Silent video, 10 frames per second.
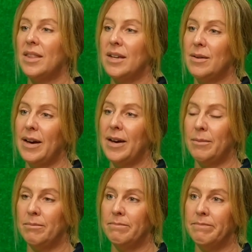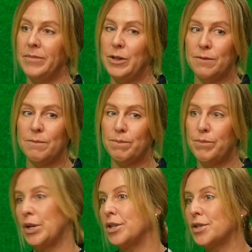that you've
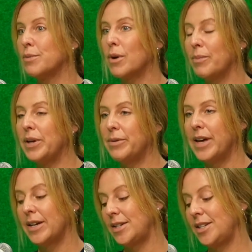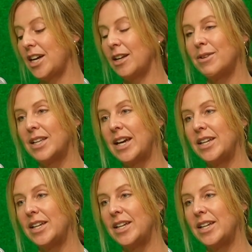purchased a property without chatting with an